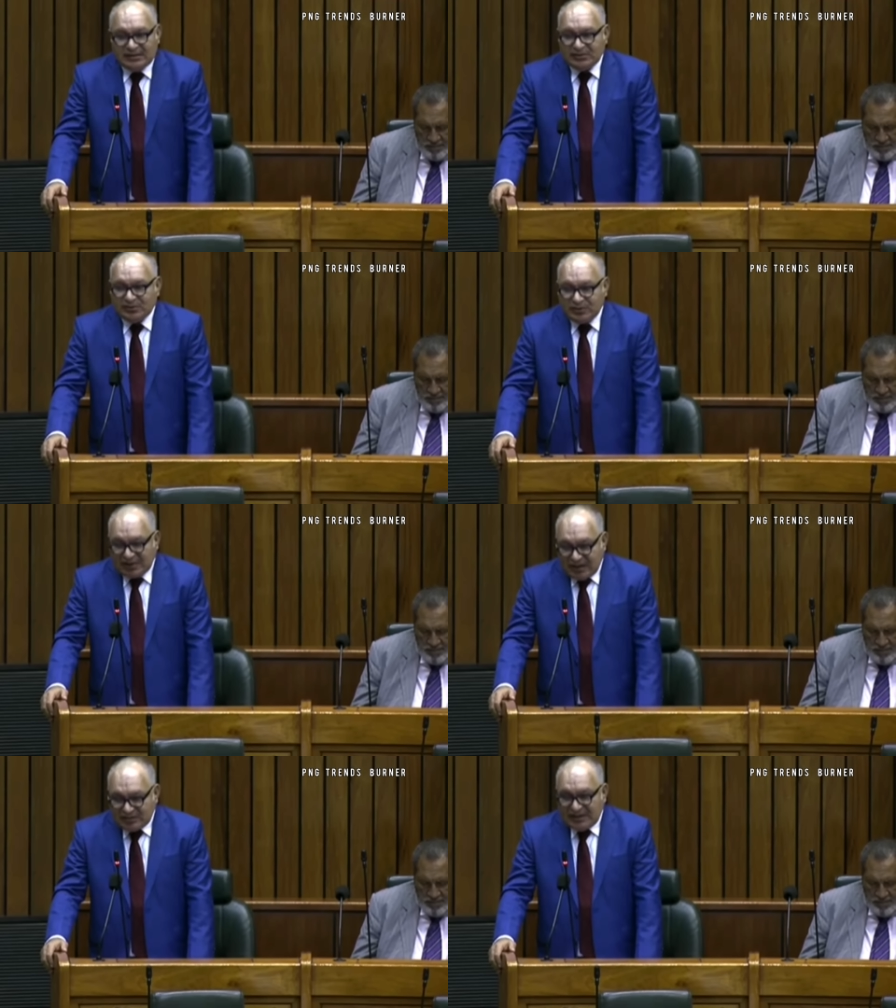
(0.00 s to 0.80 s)
to
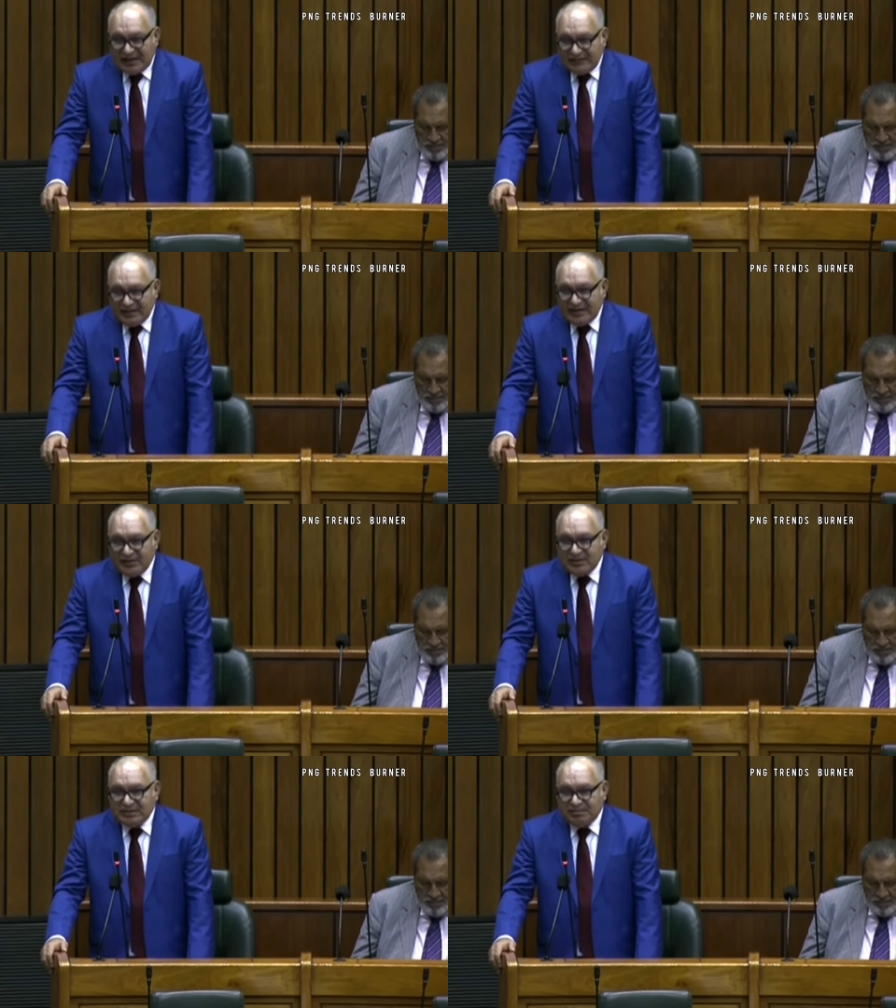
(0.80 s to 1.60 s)
2011, there
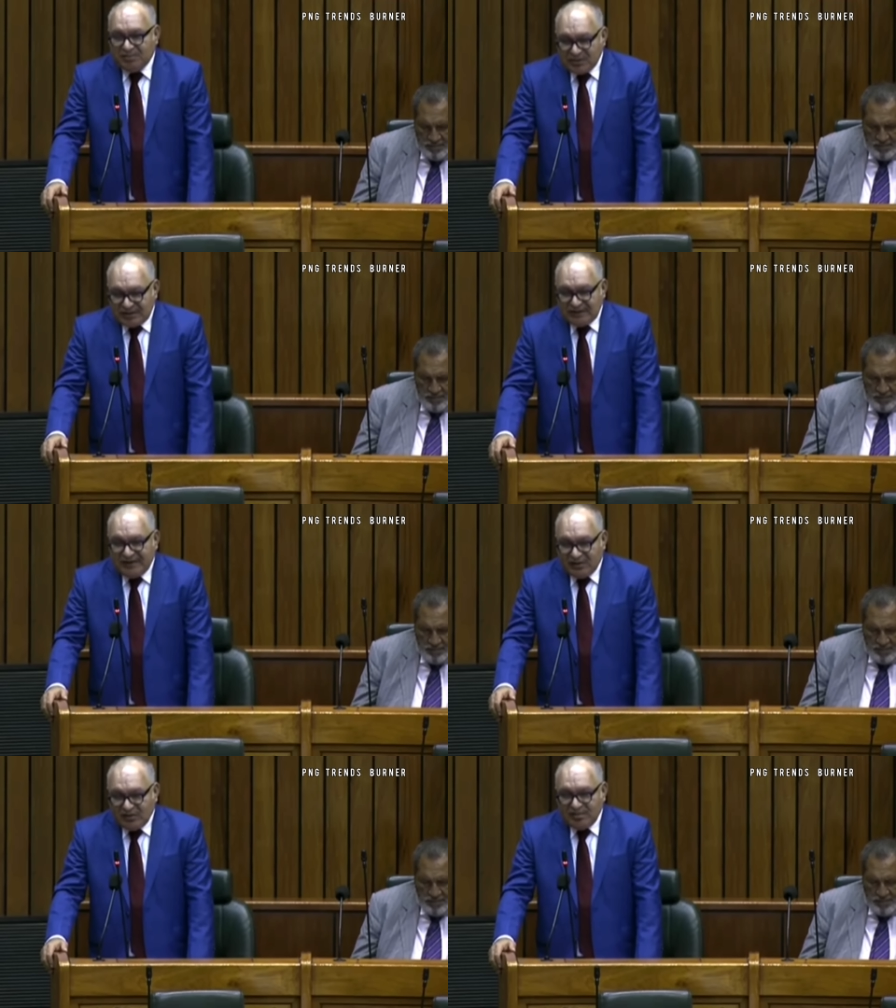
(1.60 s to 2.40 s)
was a positive
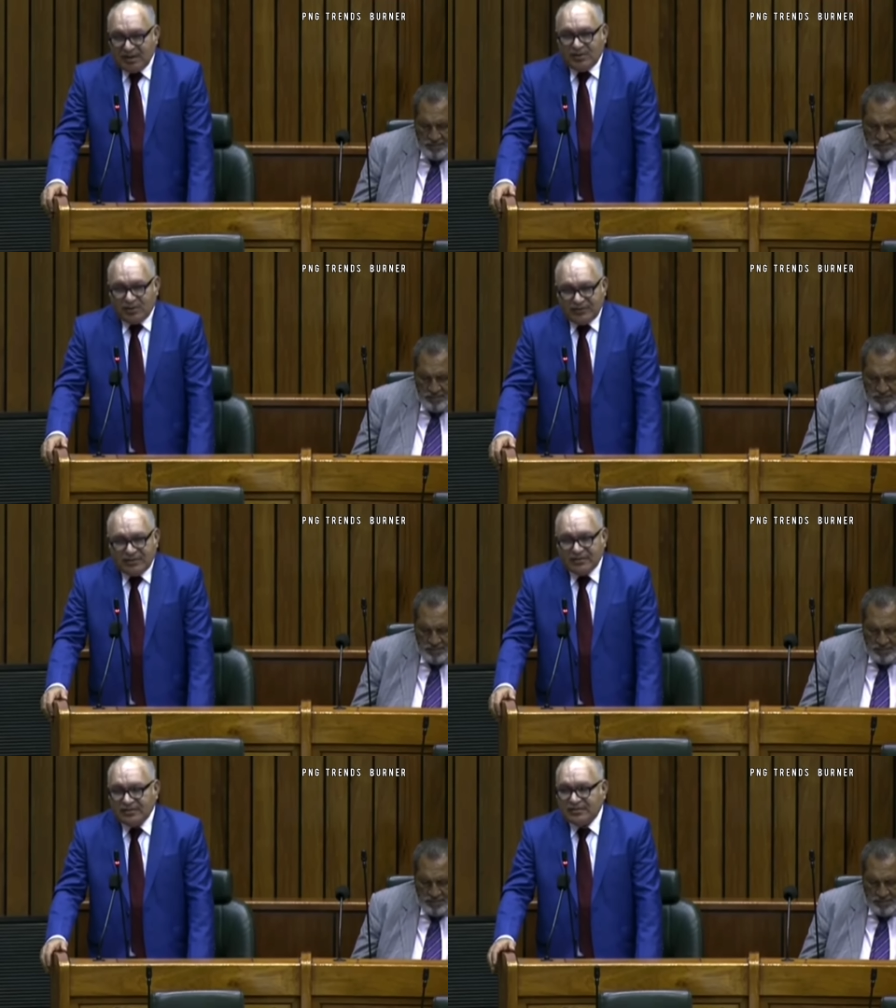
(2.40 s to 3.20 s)
economic
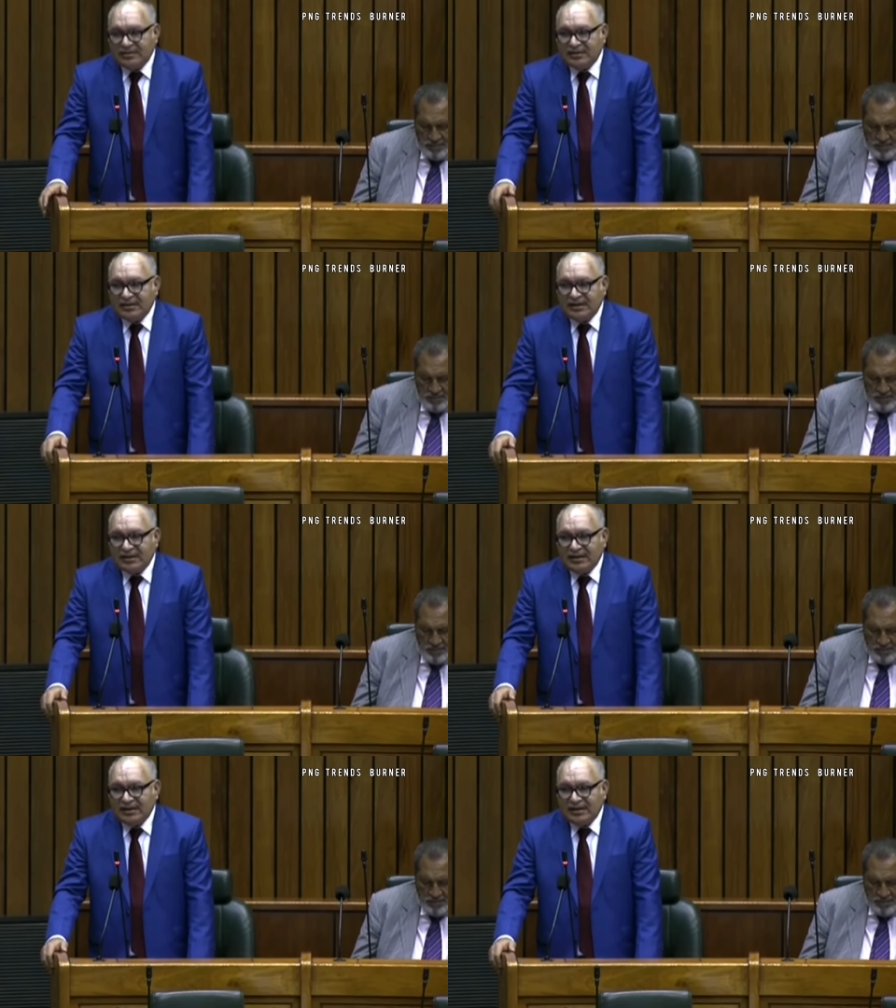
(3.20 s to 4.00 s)
growth
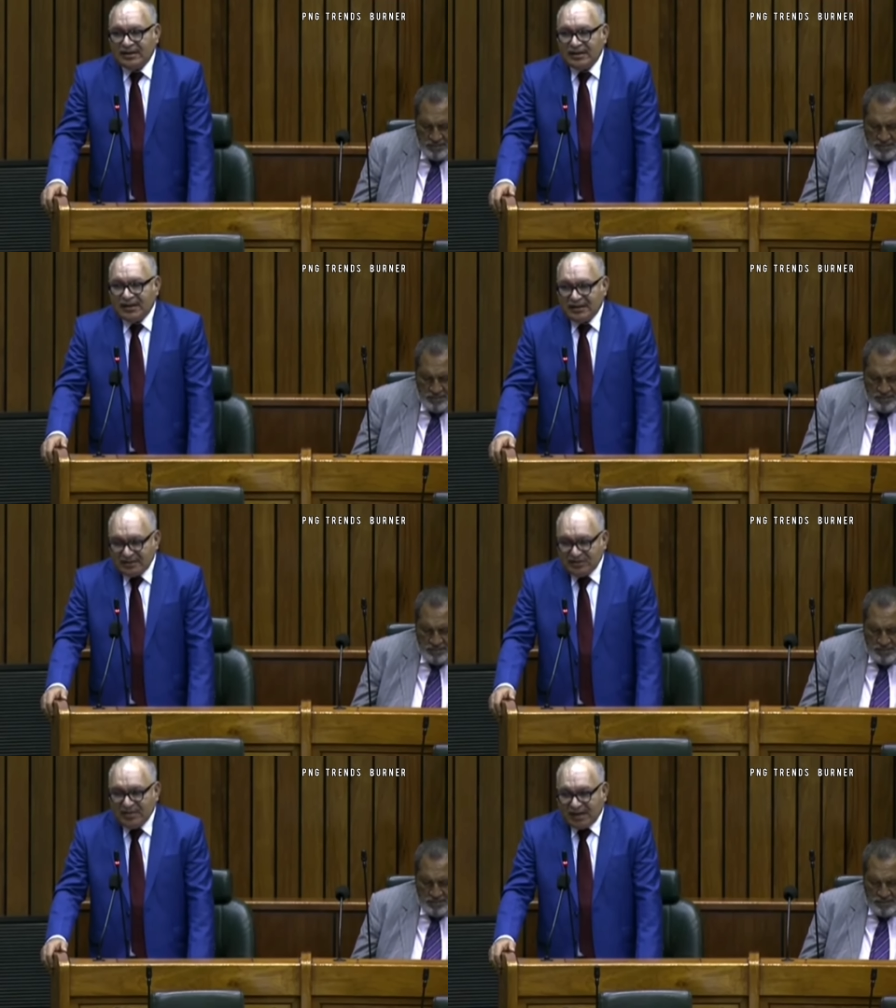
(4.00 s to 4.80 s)
under
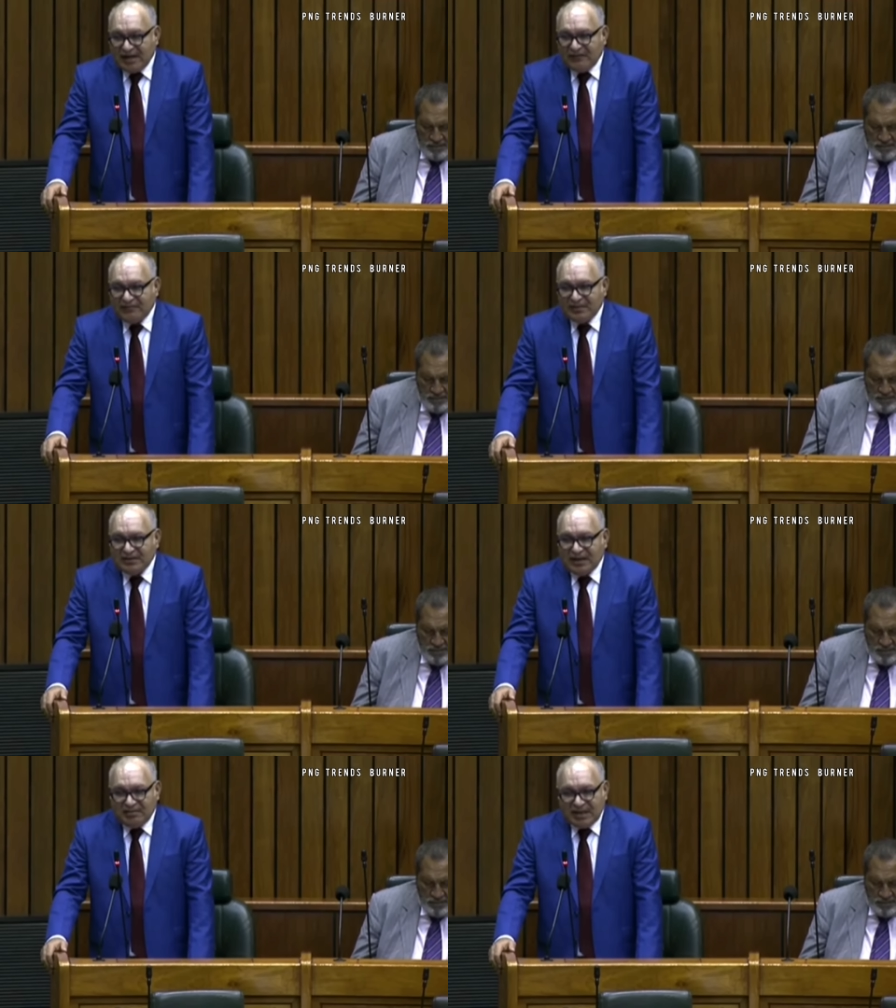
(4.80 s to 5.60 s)
Somare government.
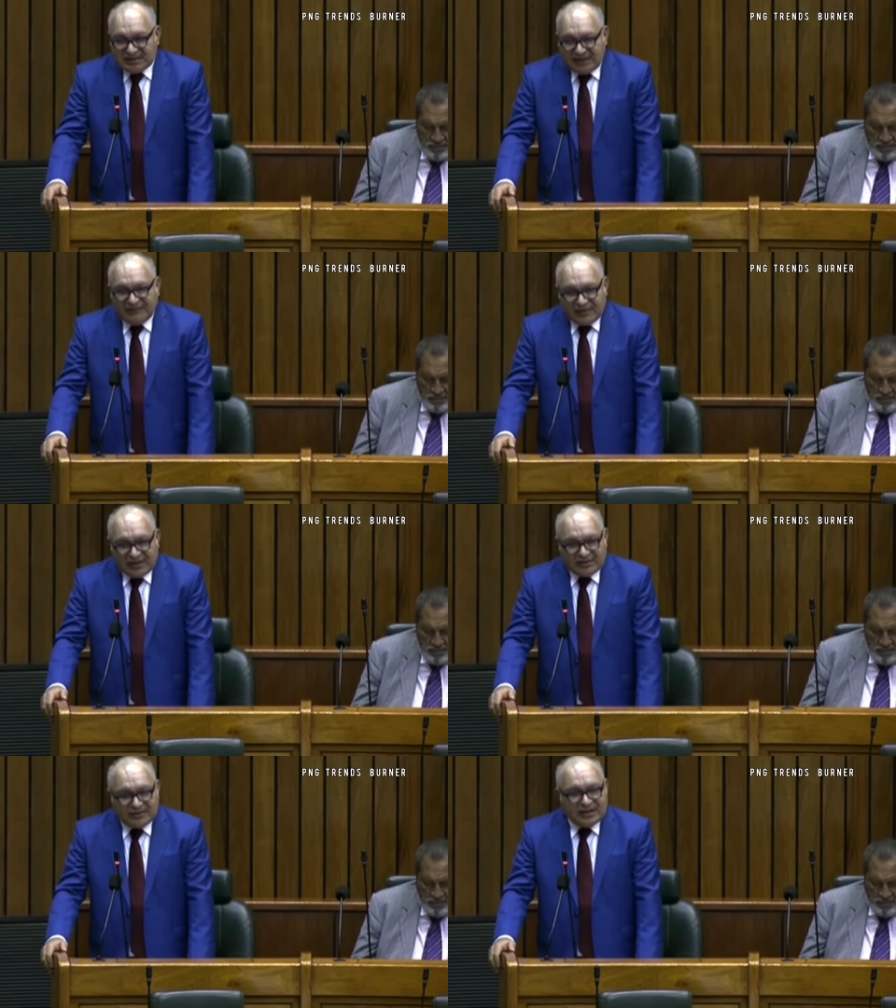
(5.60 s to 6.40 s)
I must give
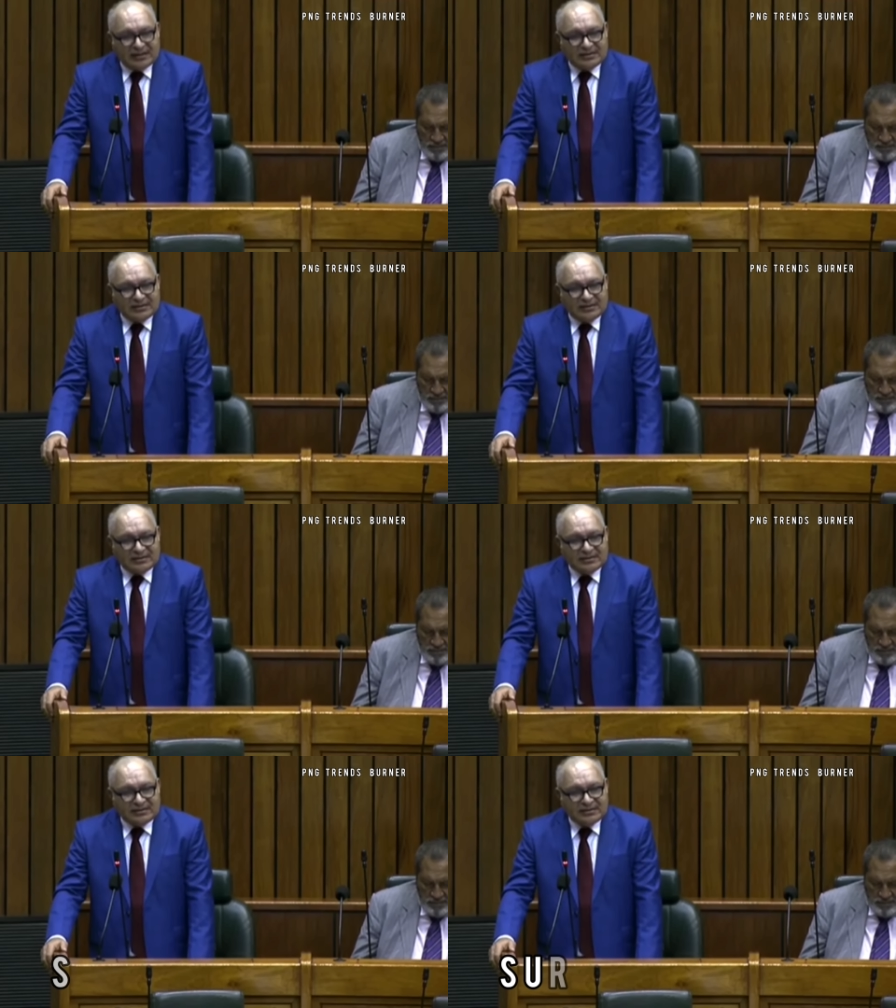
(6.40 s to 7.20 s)
credit to
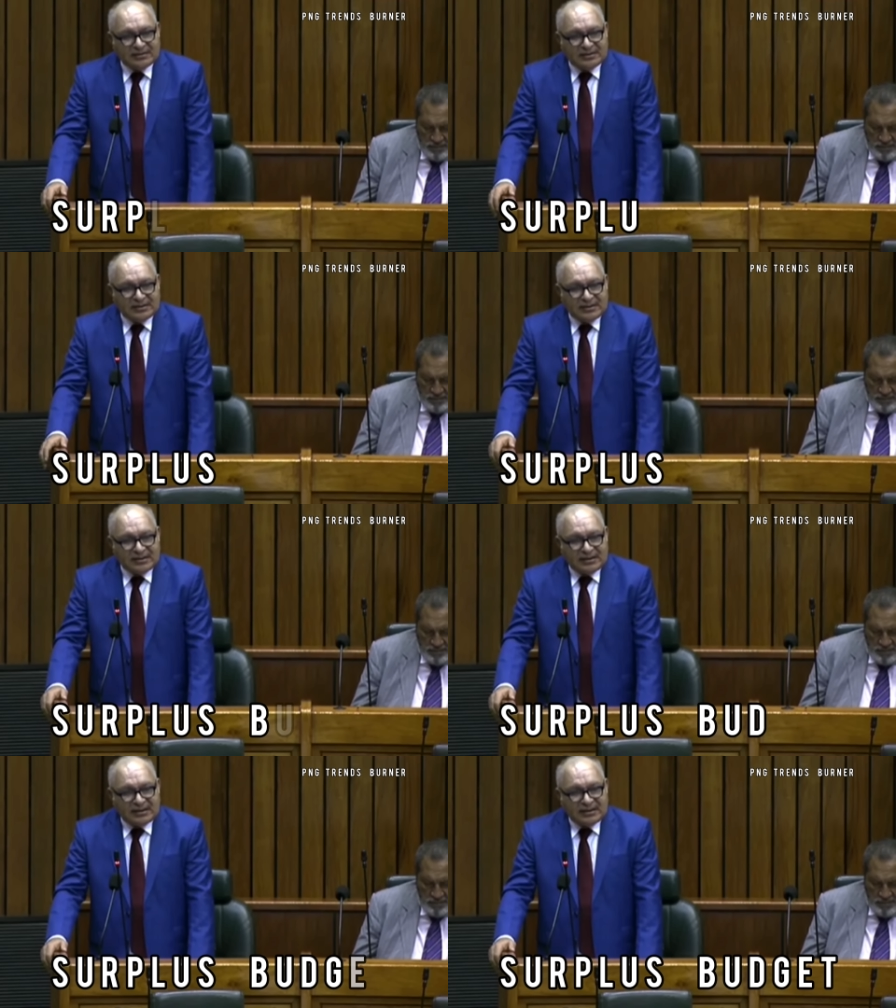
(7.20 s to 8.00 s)

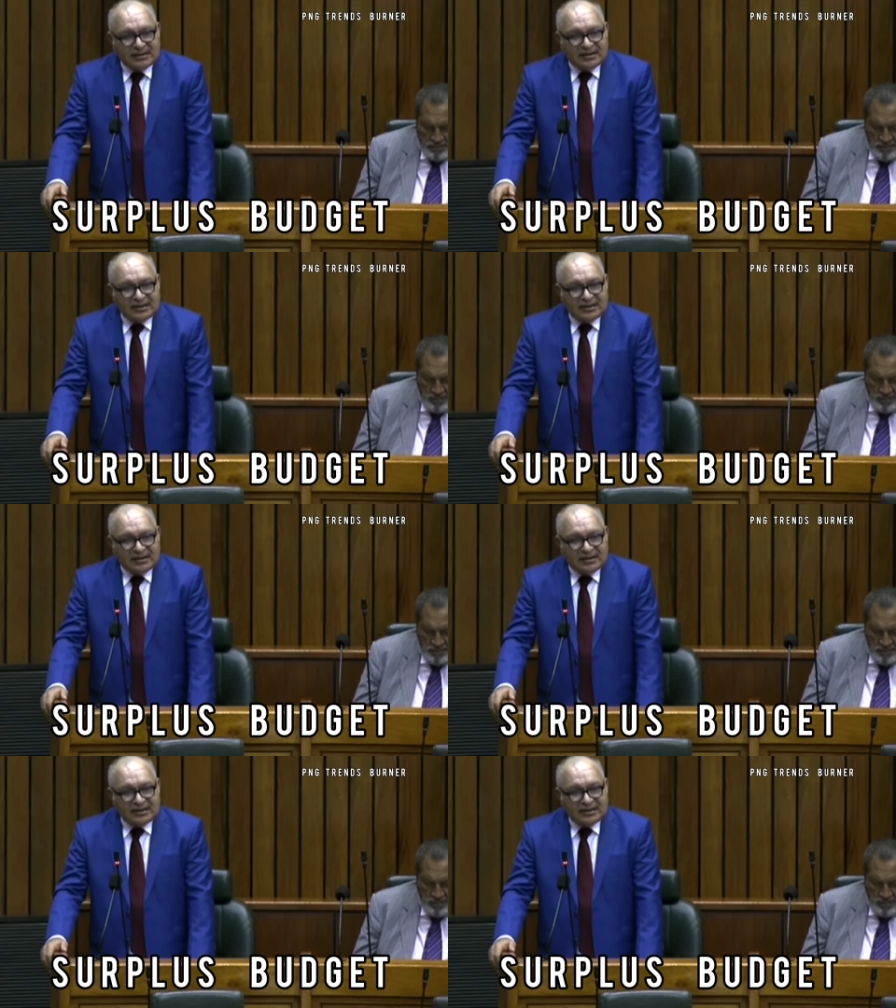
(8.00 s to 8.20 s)
that.